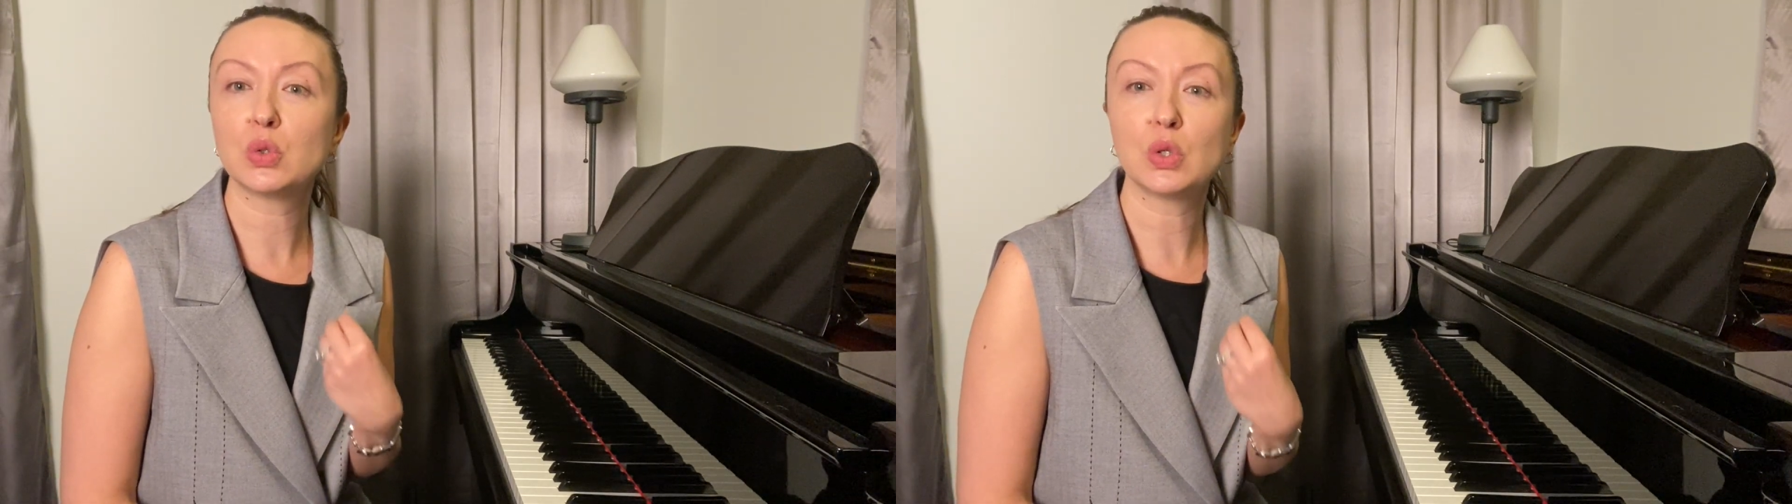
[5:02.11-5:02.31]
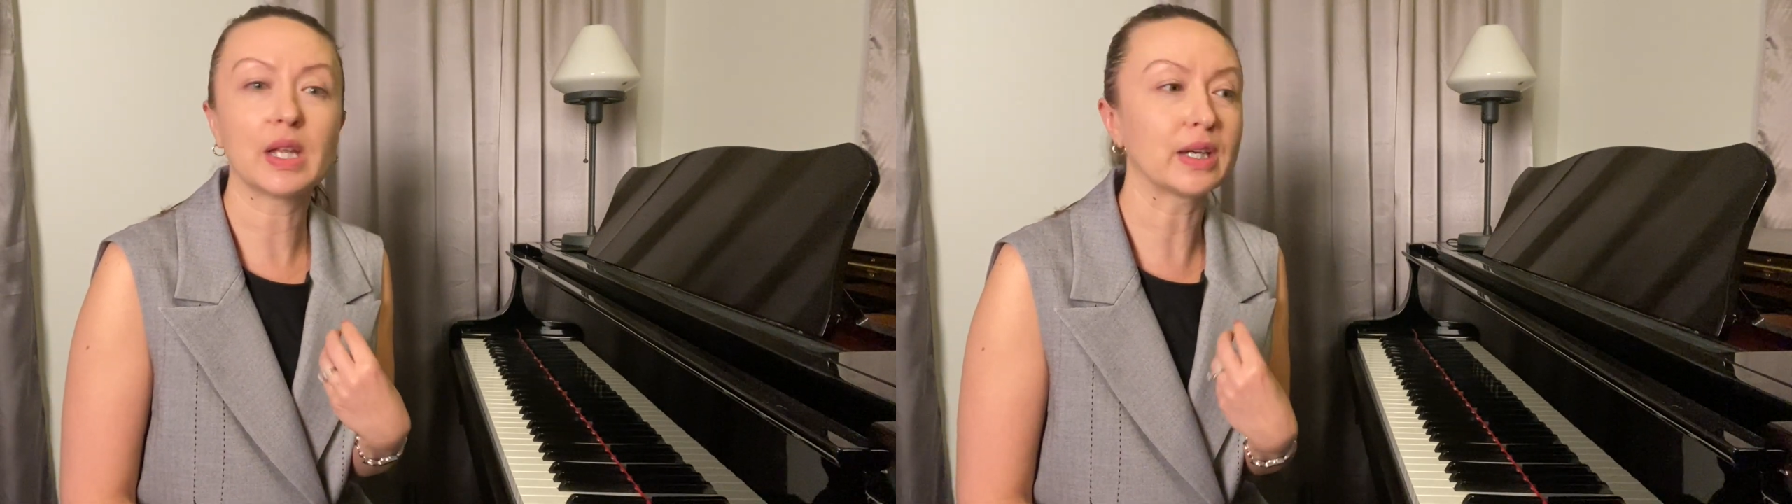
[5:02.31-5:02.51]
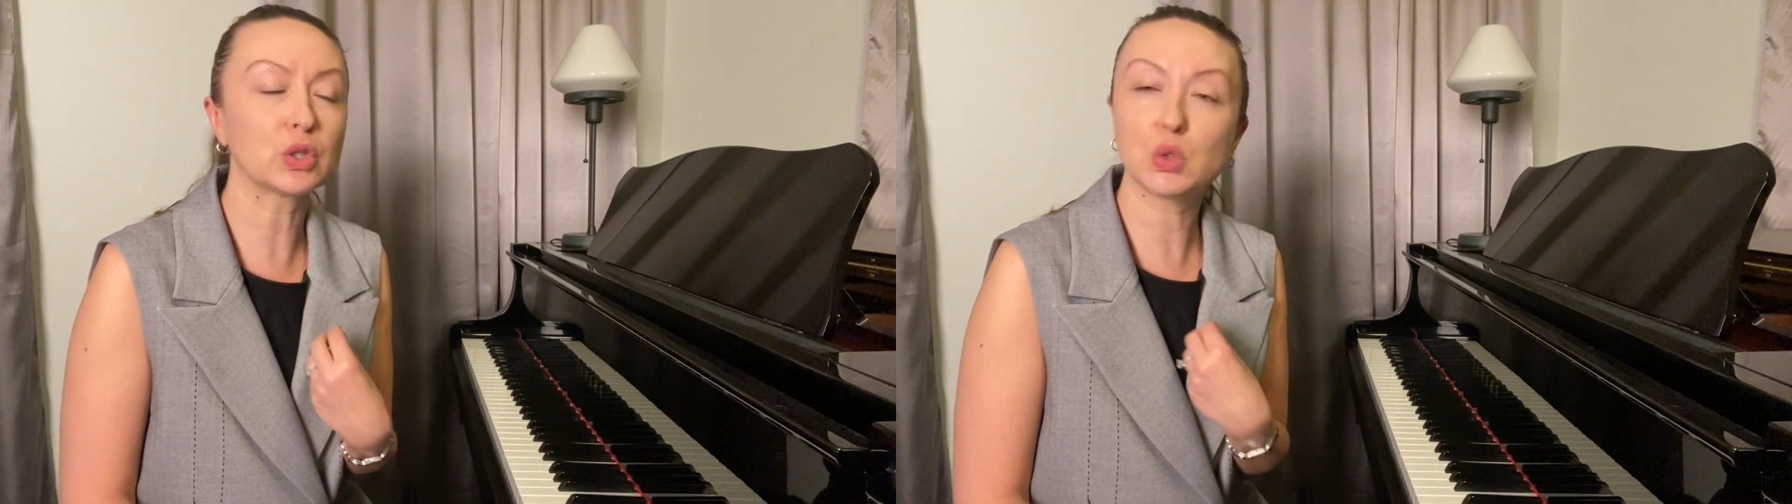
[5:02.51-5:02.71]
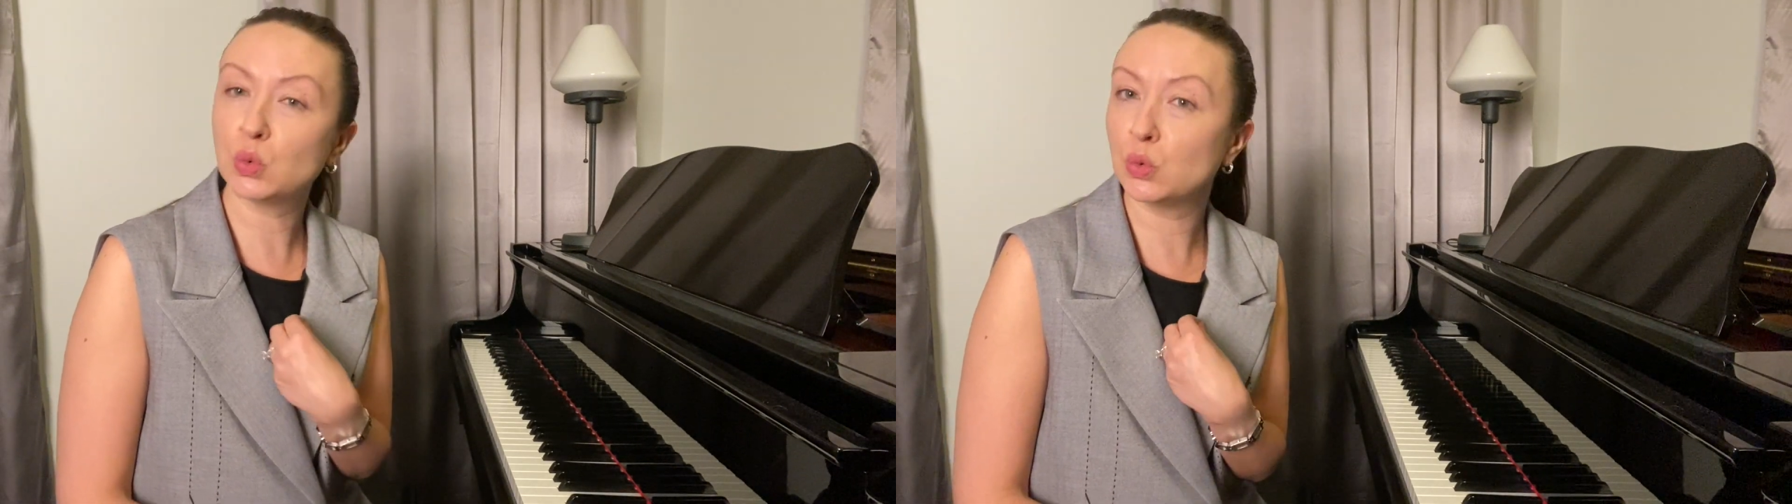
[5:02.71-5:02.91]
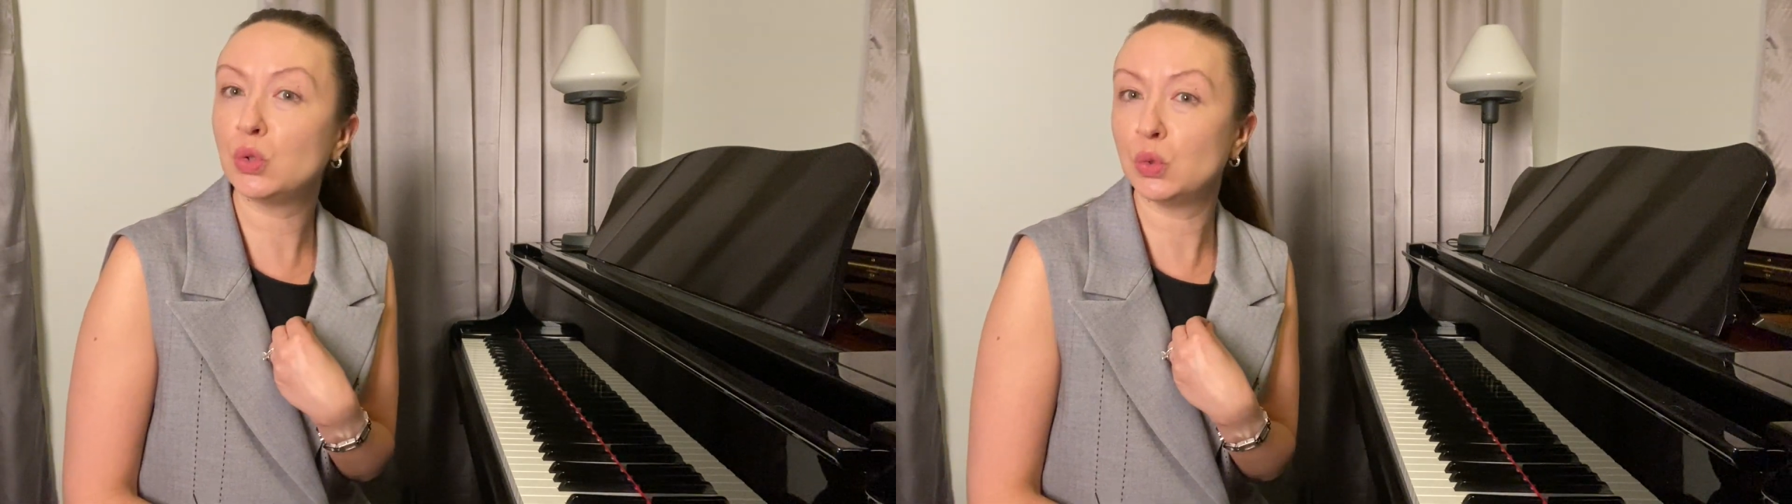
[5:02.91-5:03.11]
like
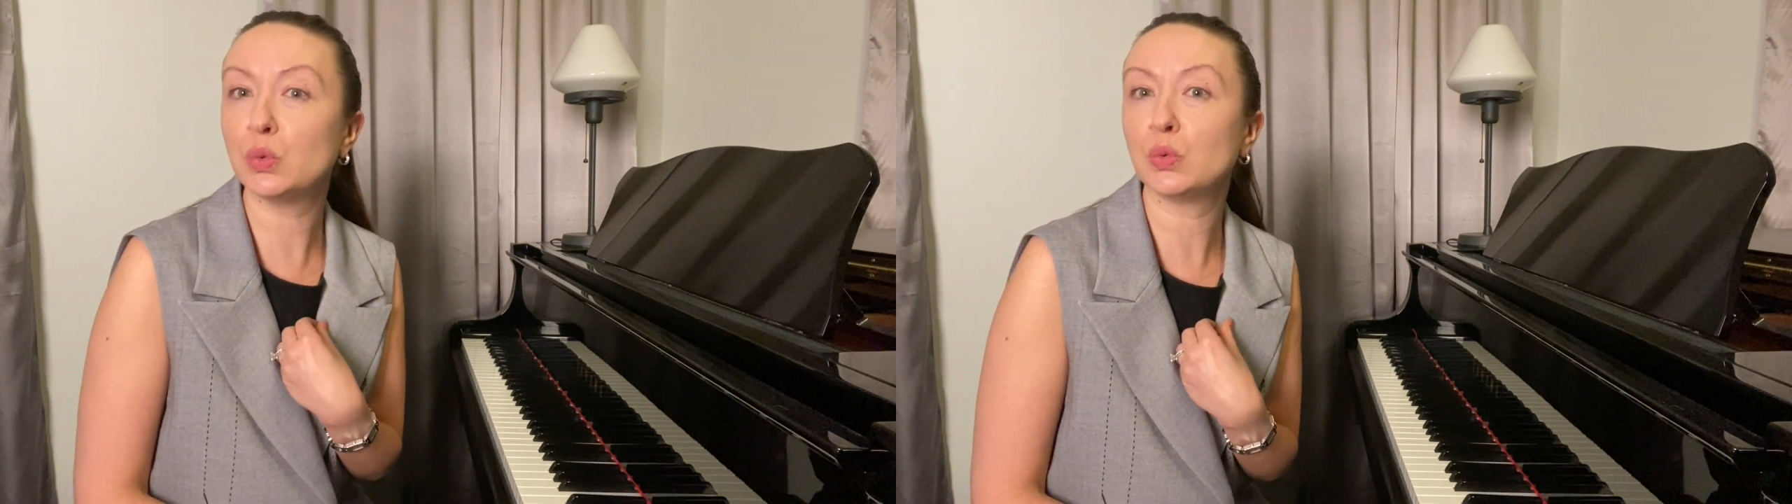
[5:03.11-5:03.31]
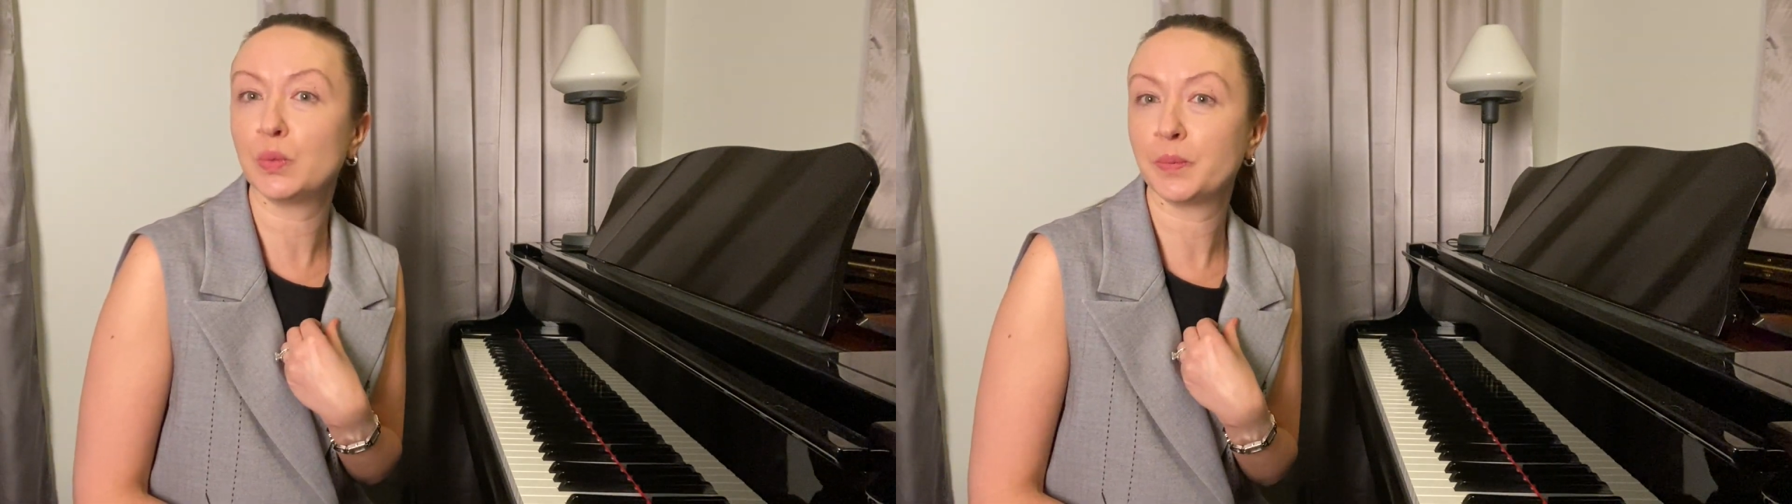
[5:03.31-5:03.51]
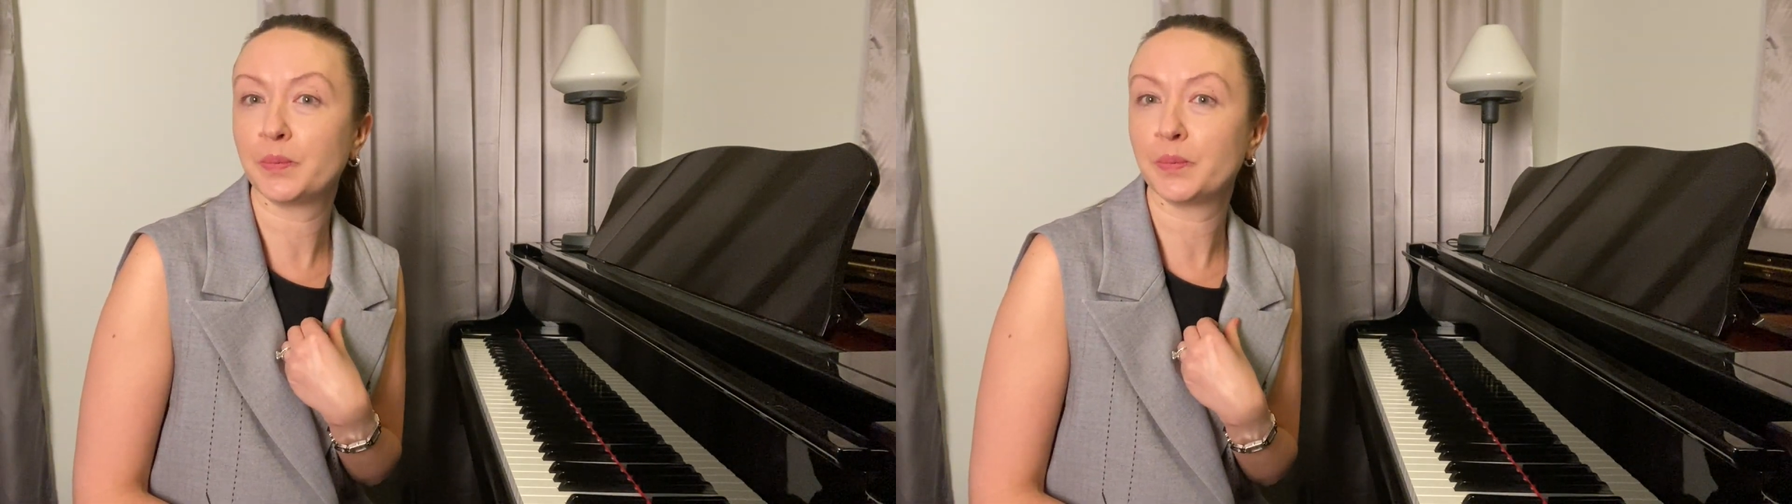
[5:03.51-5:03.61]
to you?